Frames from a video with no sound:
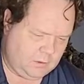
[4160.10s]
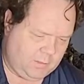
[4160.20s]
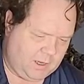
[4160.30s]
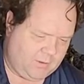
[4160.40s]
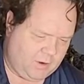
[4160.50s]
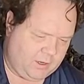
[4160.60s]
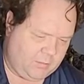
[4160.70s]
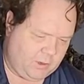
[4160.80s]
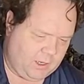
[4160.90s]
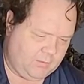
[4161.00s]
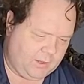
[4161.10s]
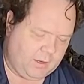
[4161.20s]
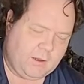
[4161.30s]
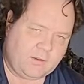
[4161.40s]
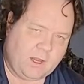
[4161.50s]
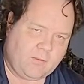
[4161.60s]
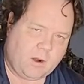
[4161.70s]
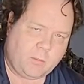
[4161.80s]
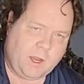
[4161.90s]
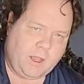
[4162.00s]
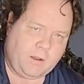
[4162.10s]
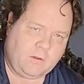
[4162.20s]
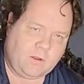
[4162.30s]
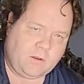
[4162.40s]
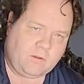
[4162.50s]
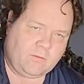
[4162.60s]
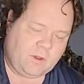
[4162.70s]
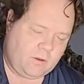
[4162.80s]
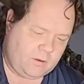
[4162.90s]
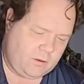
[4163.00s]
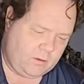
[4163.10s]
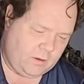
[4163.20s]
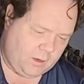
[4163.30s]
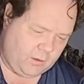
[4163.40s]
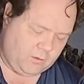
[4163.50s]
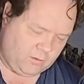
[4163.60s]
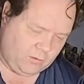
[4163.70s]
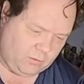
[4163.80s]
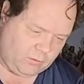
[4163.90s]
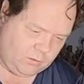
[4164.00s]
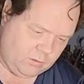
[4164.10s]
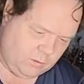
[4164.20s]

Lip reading: I mean, I have a hard time believing that he doesn't have arm cannons on this figure, on this suit.